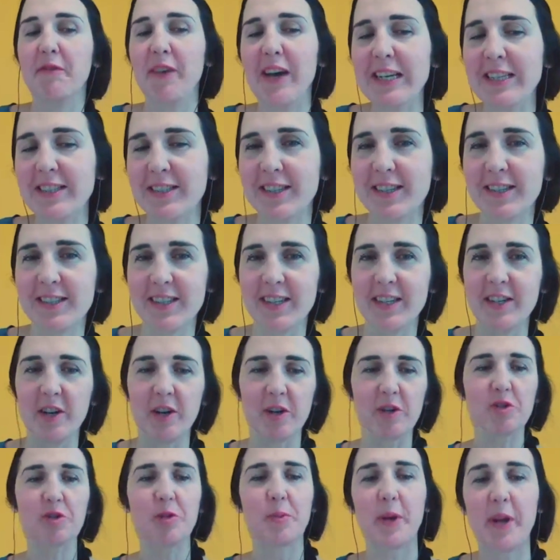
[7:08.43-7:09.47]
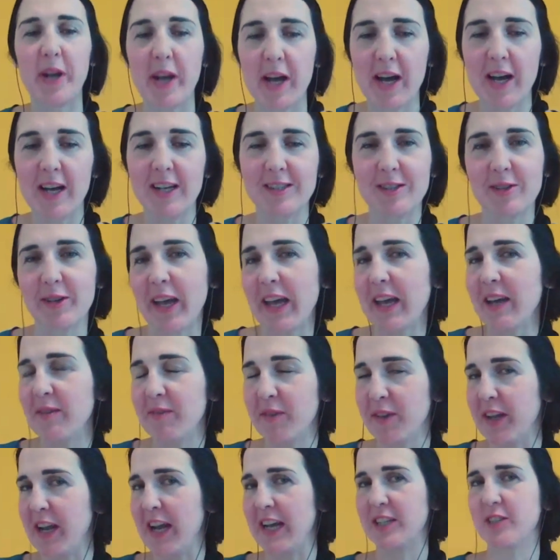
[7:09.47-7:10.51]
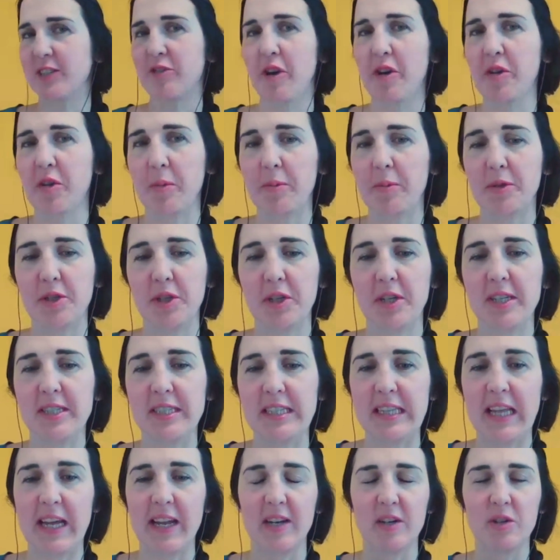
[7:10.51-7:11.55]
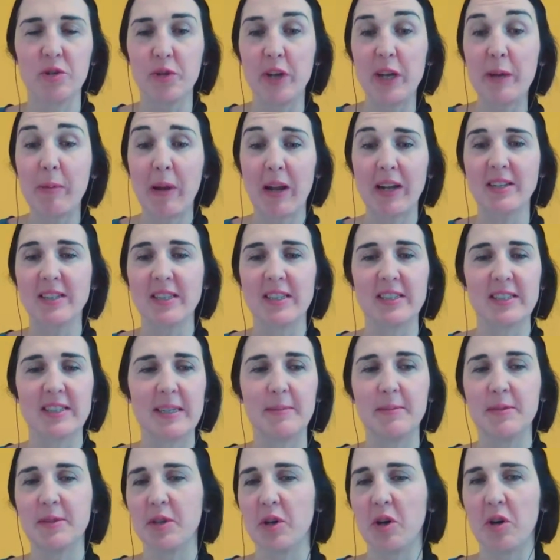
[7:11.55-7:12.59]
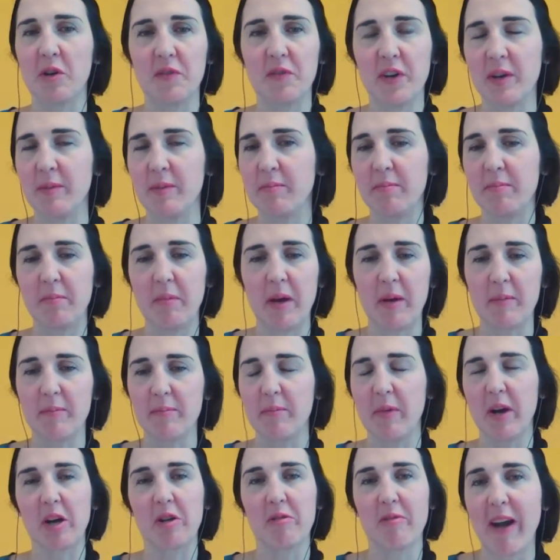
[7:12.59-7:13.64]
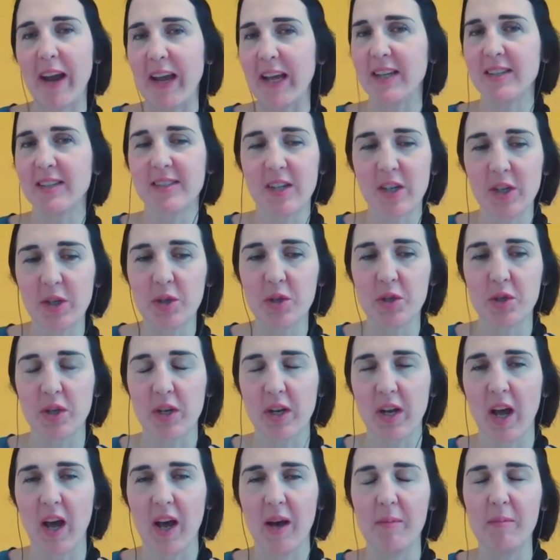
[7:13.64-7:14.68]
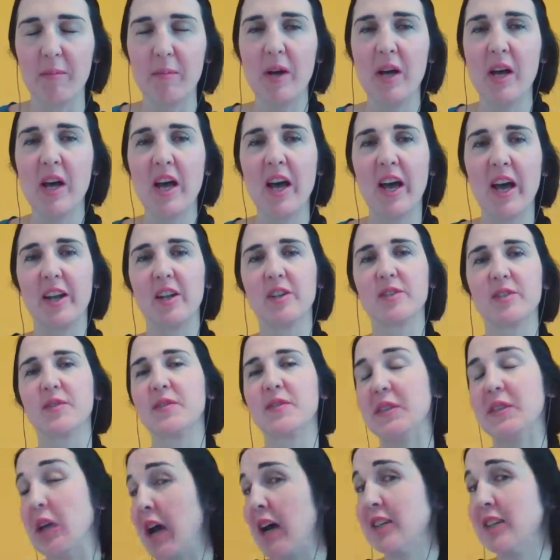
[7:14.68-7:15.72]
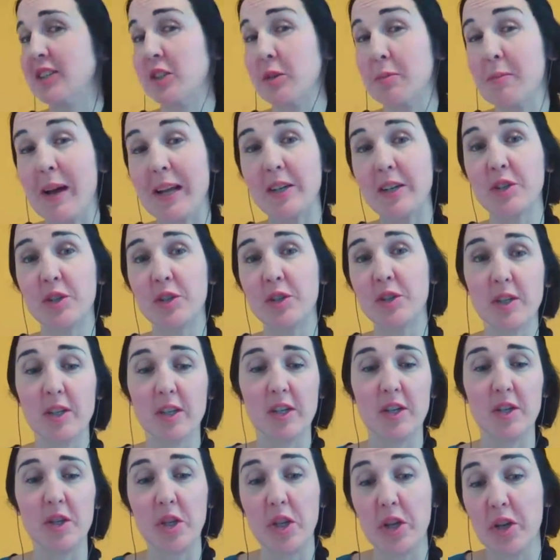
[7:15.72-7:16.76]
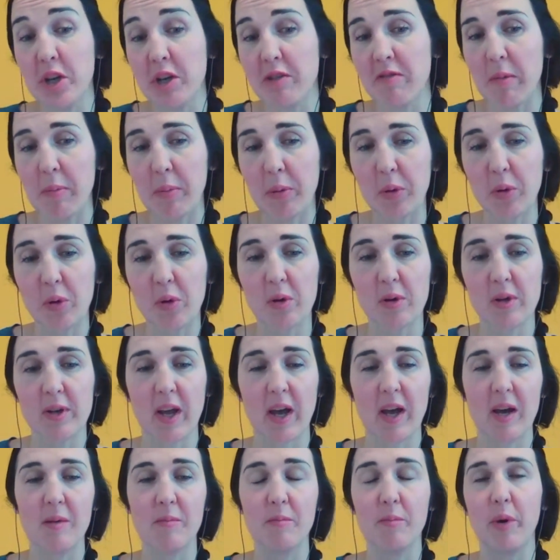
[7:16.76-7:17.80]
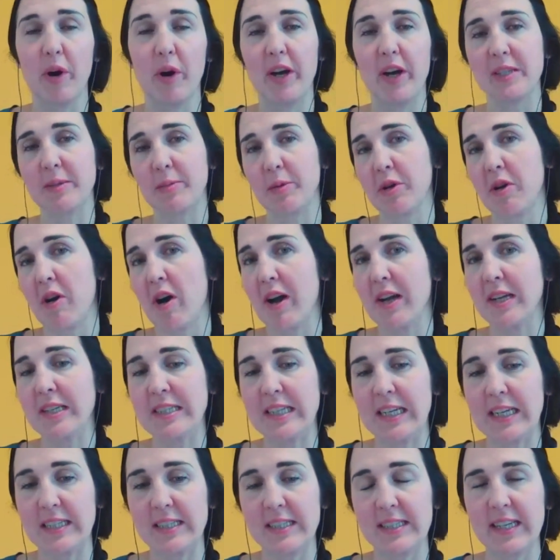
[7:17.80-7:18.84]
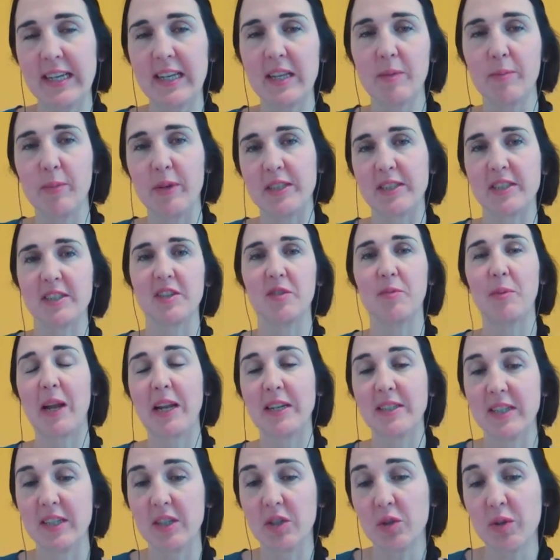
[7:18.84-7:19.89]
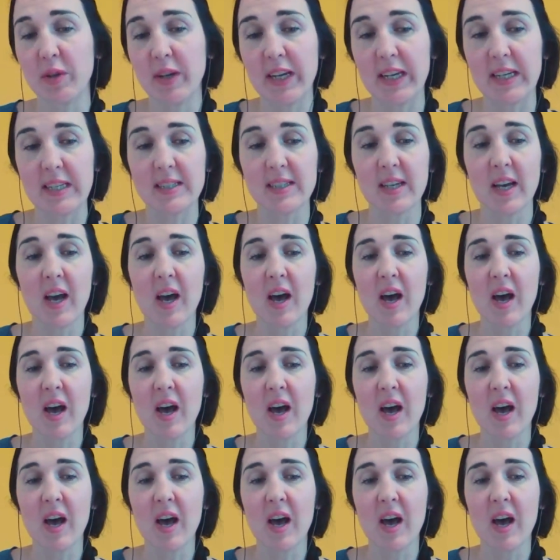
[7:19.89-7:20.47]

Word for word: investors and entrepreneurs looking for the next growth opportunity, then tree planting seems to offer a, a great solution. Um, and obviously, as you mentioned, the, the new report um, by WR and TNC, the business of planting trees,